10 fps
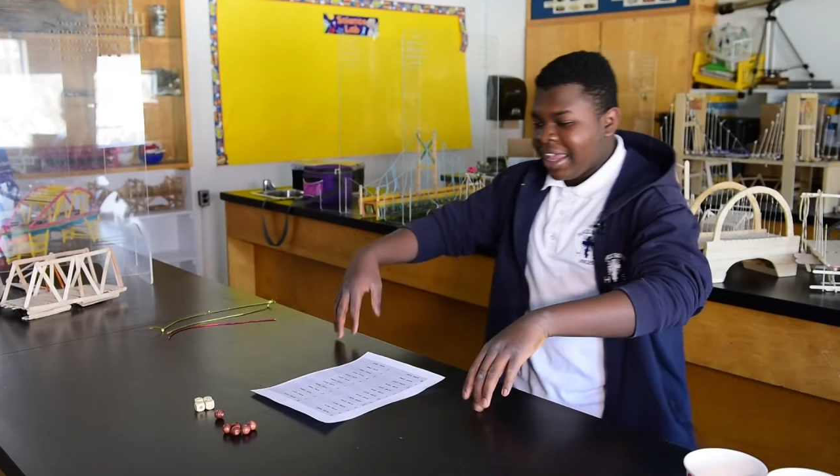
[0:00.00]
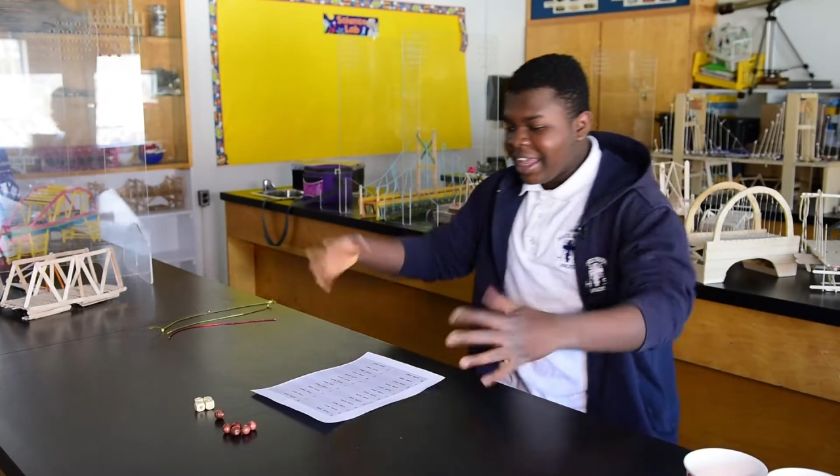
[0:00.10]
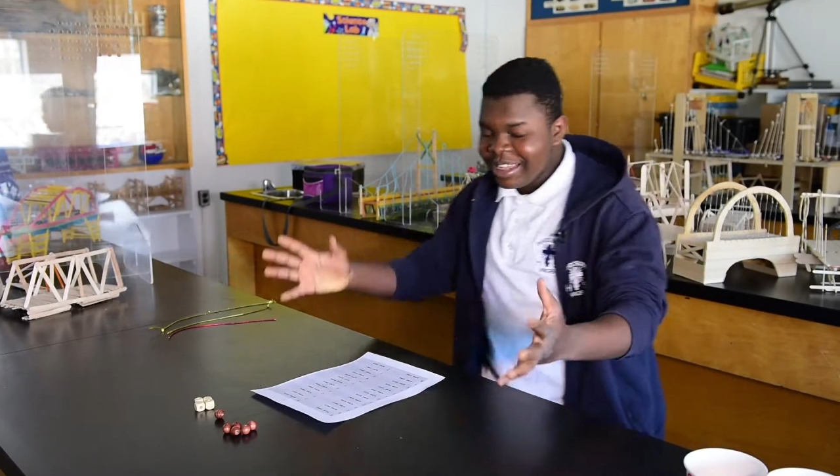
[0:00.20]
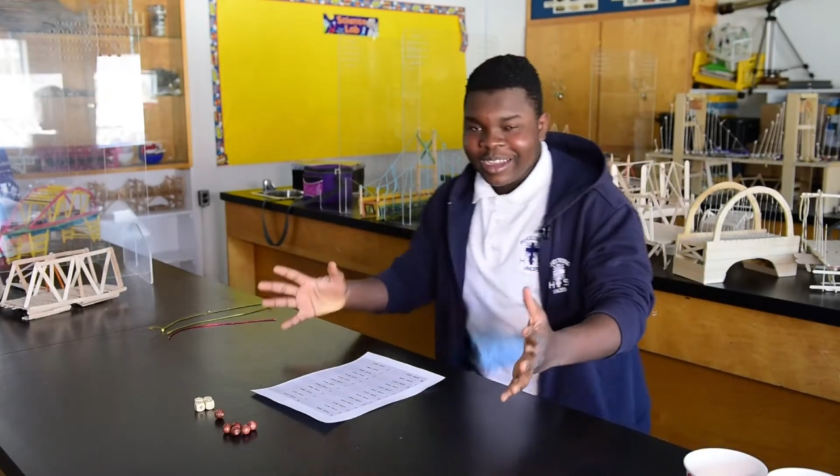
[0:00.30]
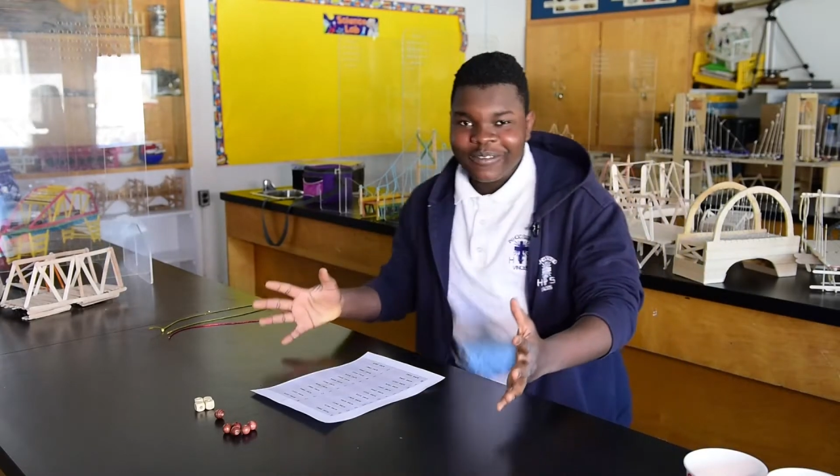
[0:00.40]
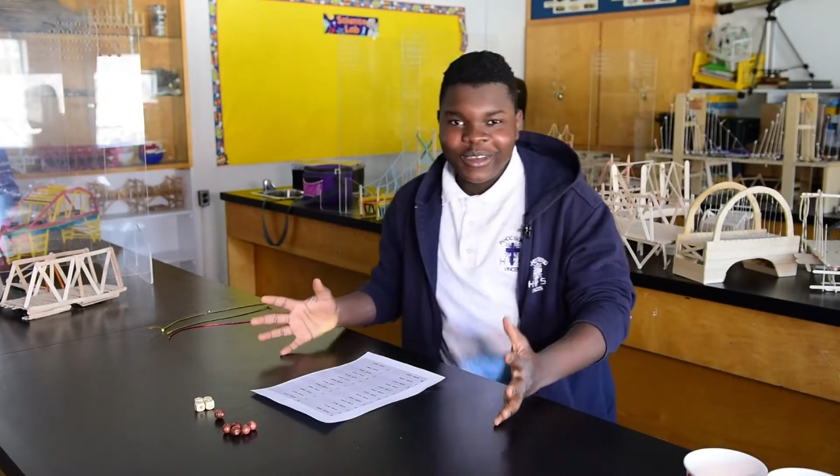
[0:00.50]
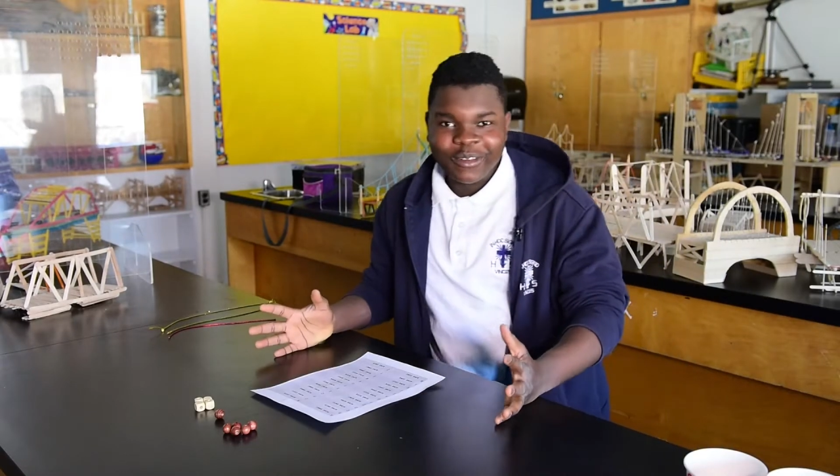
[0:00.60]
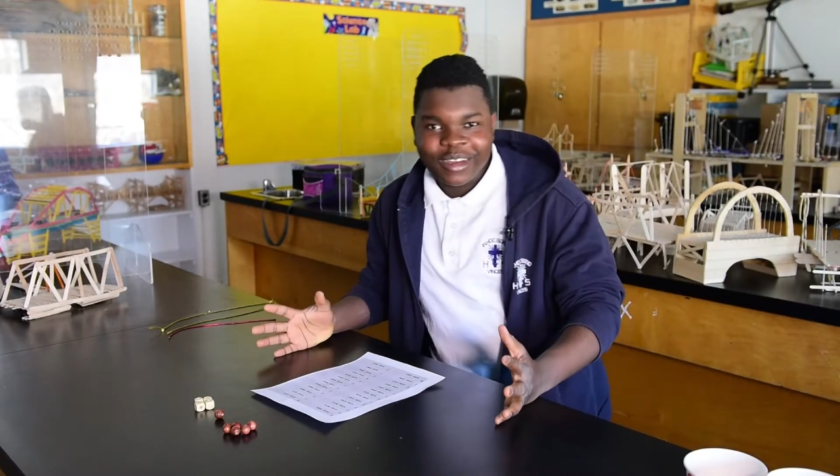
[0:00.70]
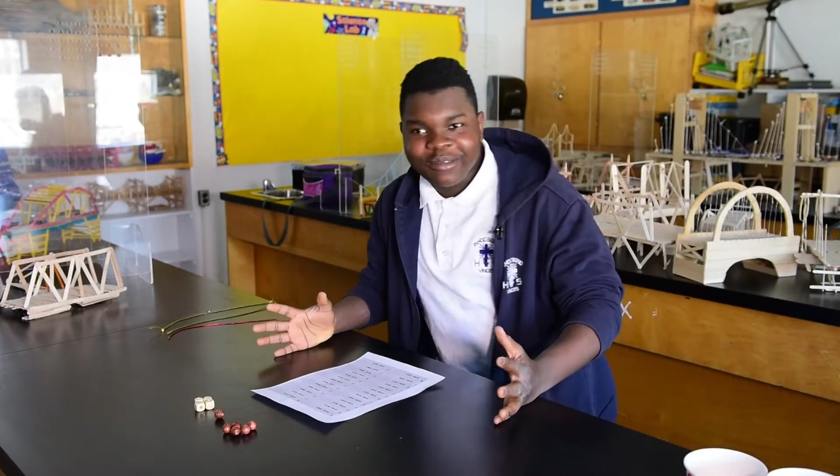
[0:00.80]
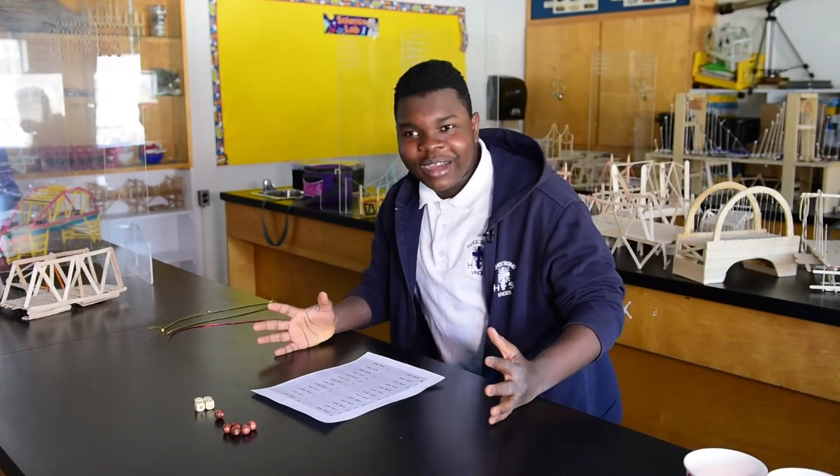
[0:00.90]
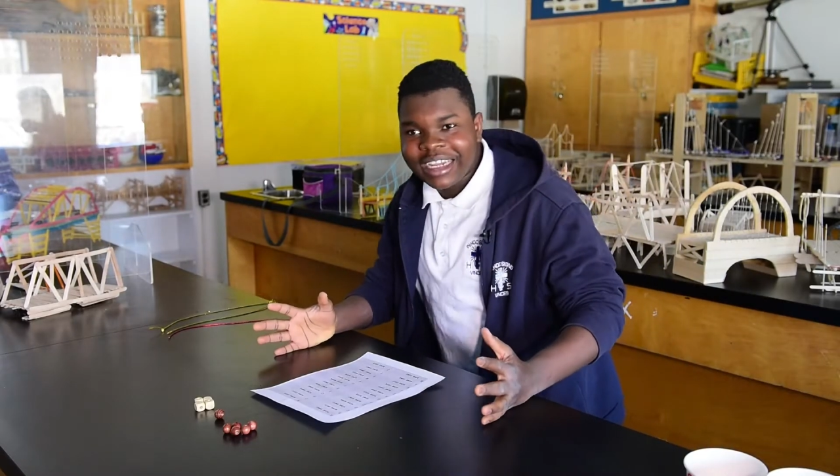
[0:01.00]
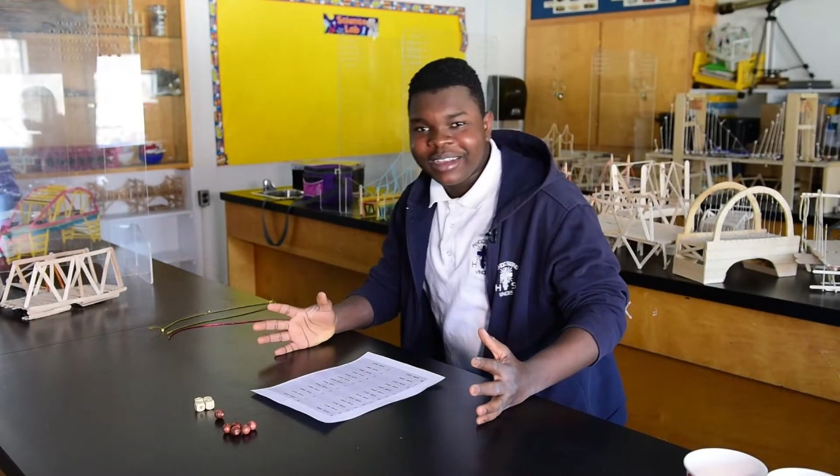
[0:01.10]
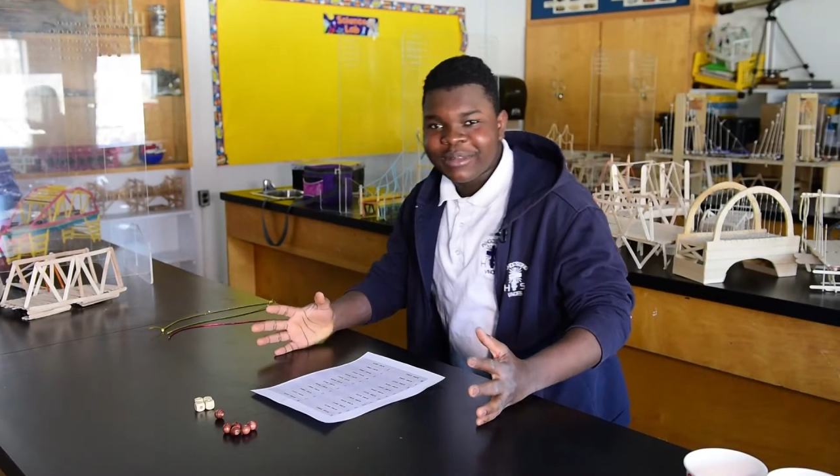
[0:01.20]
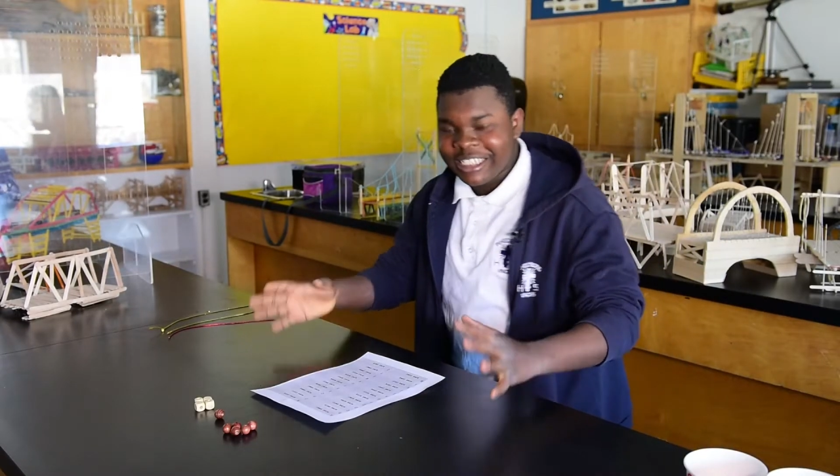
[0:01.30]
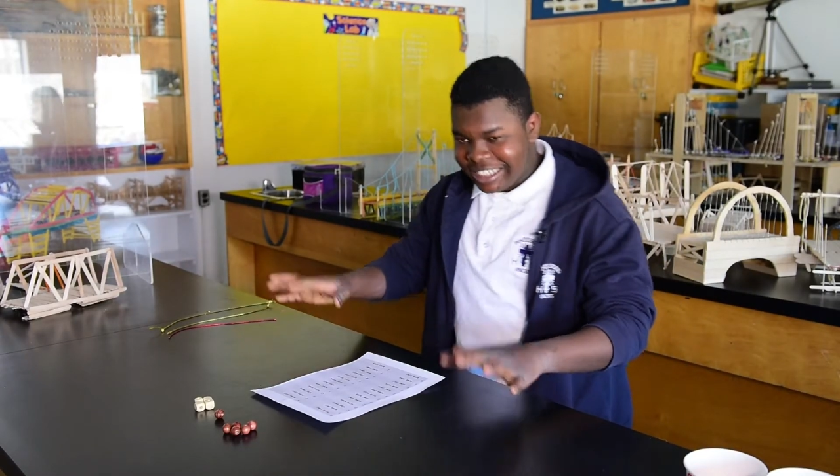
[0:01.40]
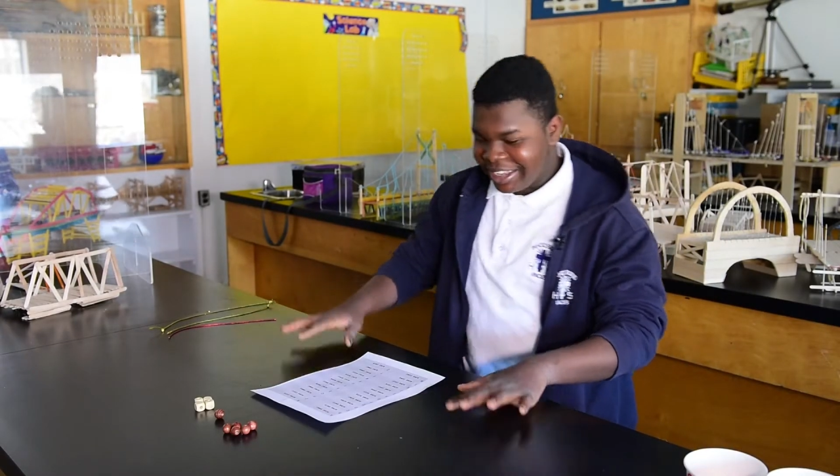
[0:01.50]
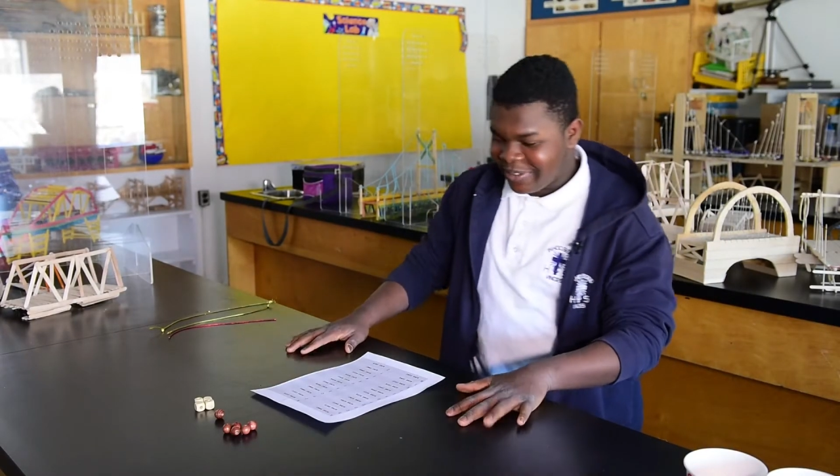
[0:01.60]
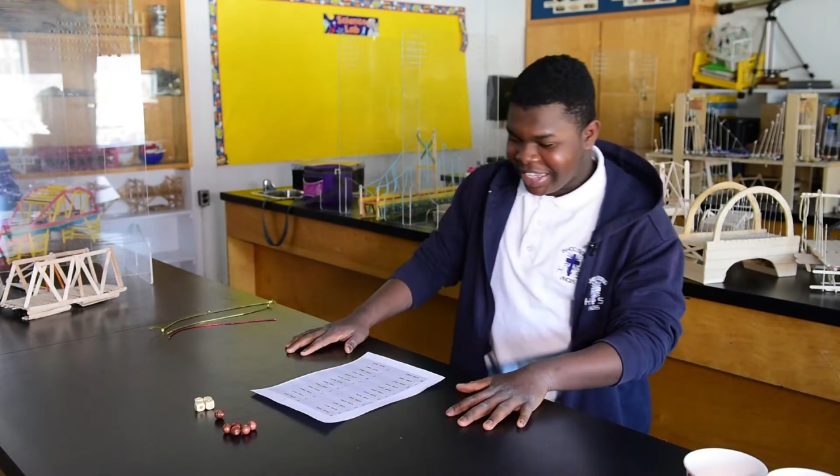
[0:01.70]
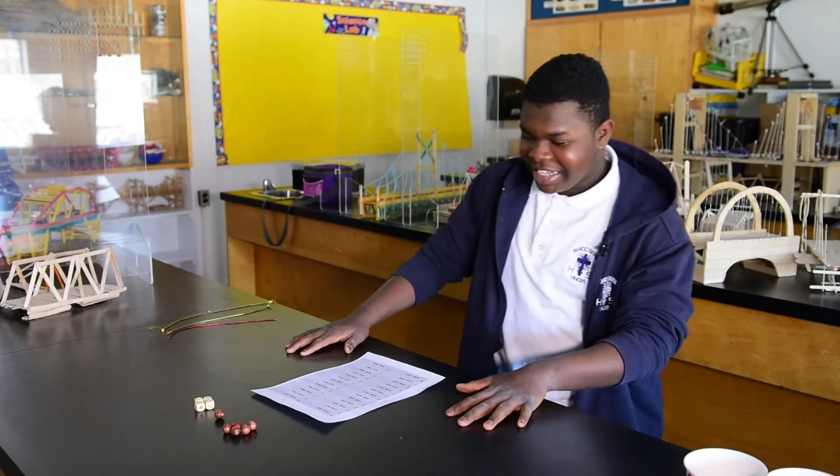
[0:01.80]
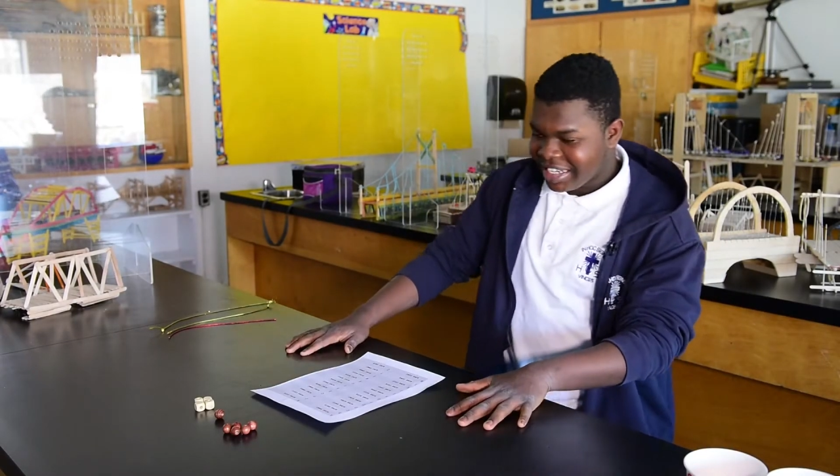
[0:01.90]
Hello everyone, my name is
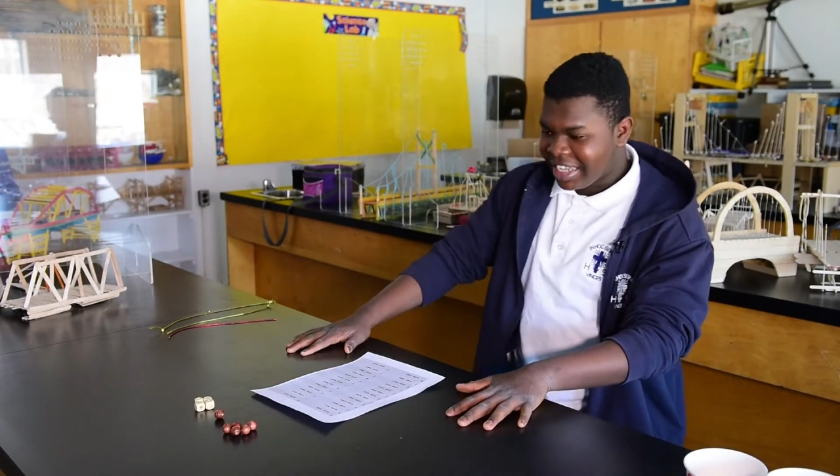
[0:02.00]
David,